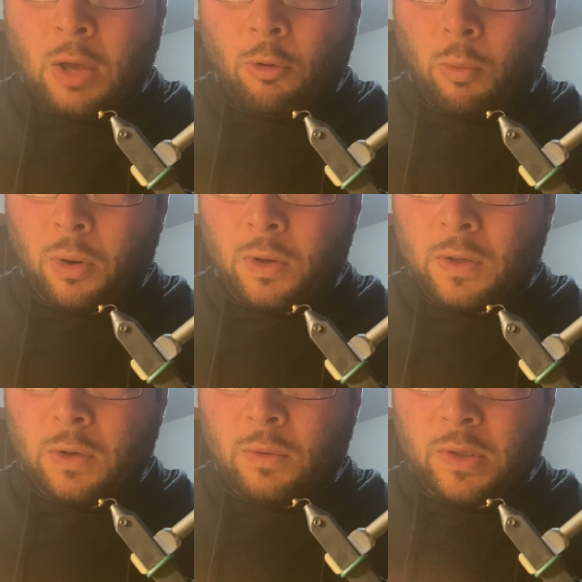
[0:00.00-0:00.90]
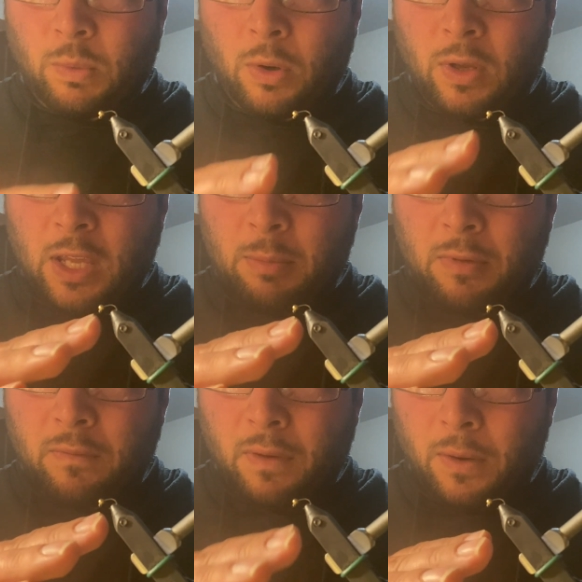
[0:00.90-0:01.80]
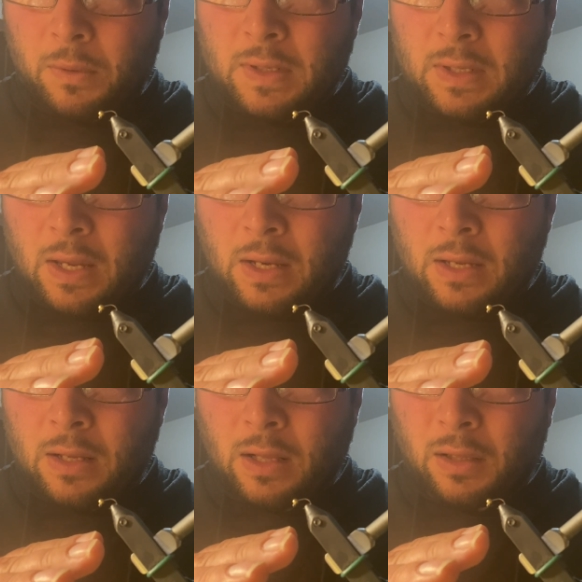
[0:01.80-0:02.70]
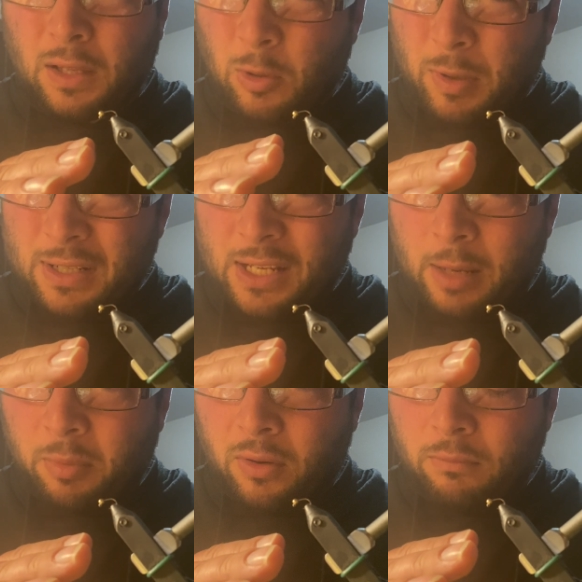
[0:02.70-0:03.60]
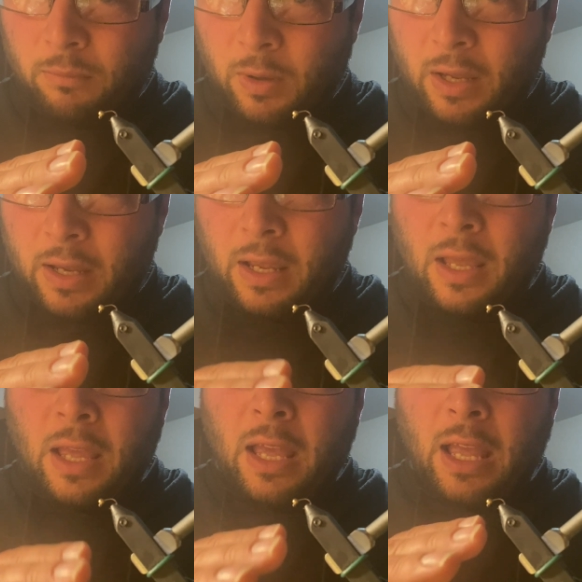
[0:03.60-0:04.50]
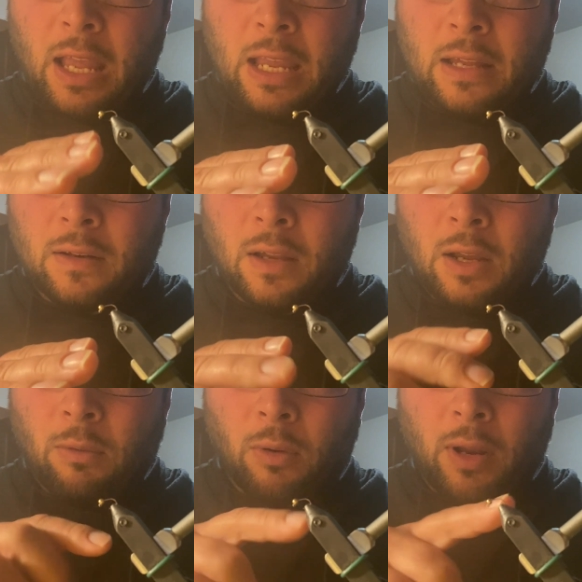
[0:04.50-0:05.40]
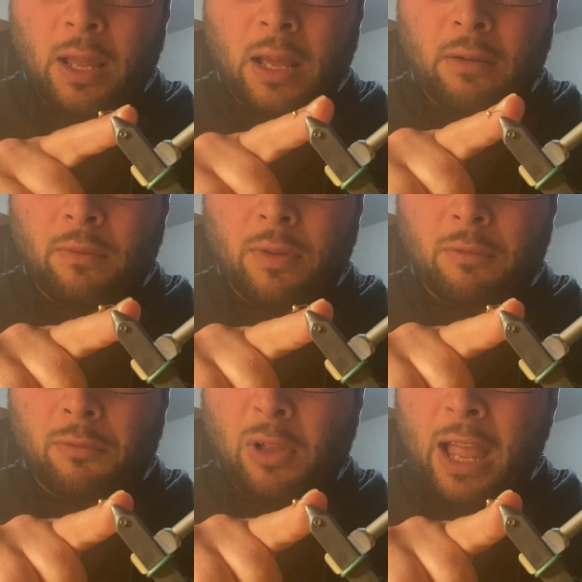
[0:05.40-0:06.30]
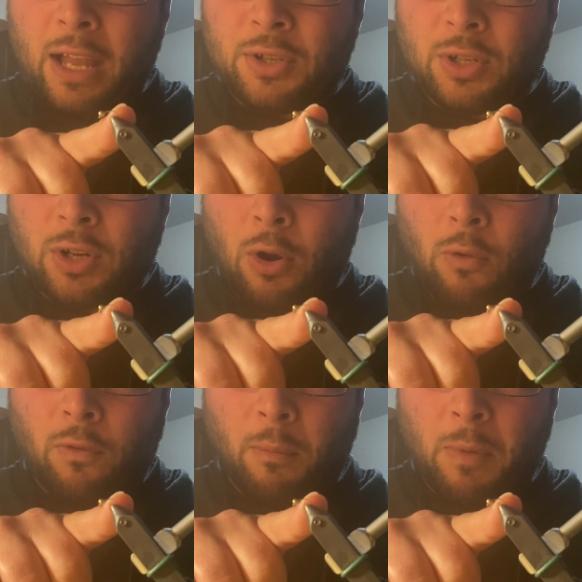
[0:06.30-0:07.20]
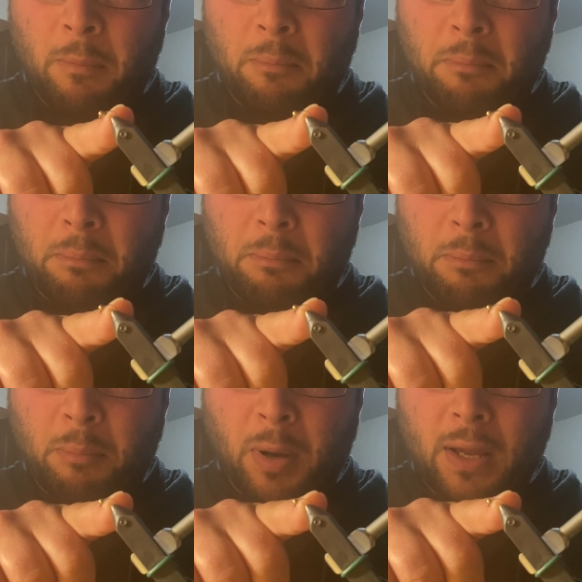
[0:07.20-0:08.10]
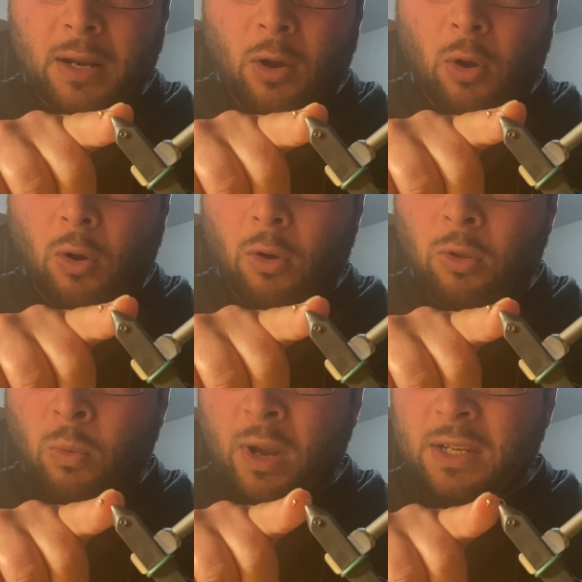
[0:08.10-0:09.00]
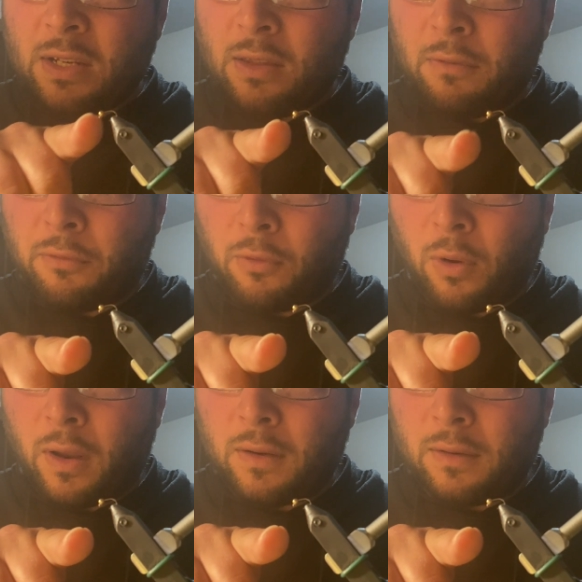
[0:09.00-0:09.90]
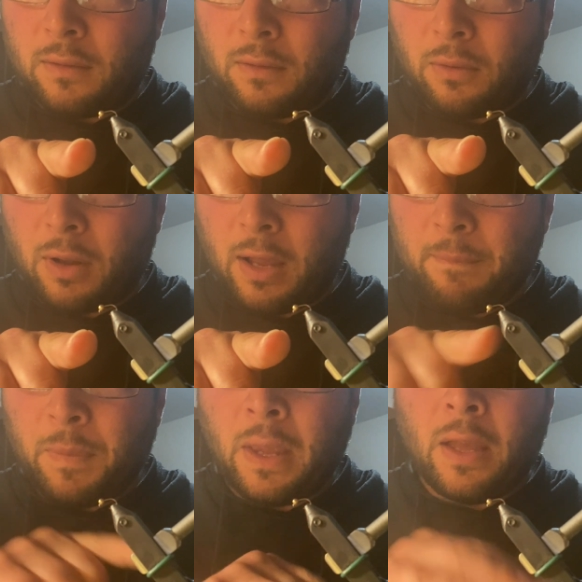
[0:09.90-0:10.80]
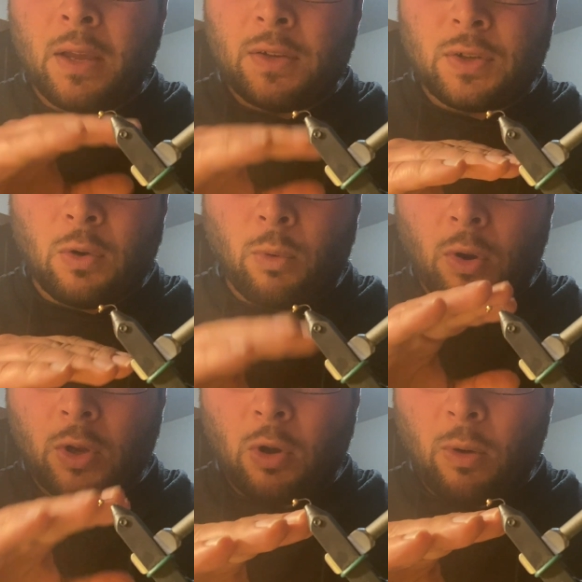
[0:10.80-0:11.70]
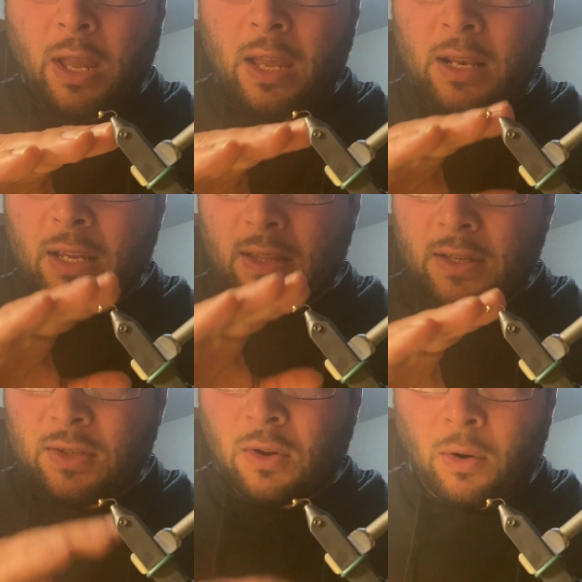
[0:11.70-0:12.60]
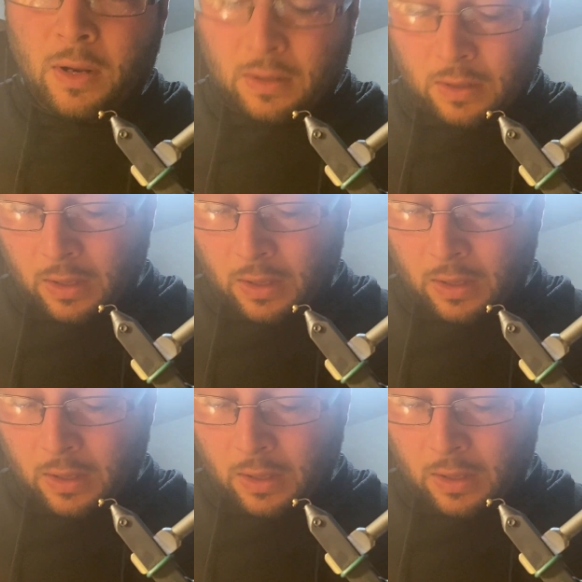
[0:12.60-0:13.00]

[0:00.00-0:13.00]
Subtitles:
What we're going to do is we're going to keep it fairly skinny, a little bit of taper, okay? And we're going to have the flash go from the butt all the way to the front, okay? So we're going to go ahead and get this started.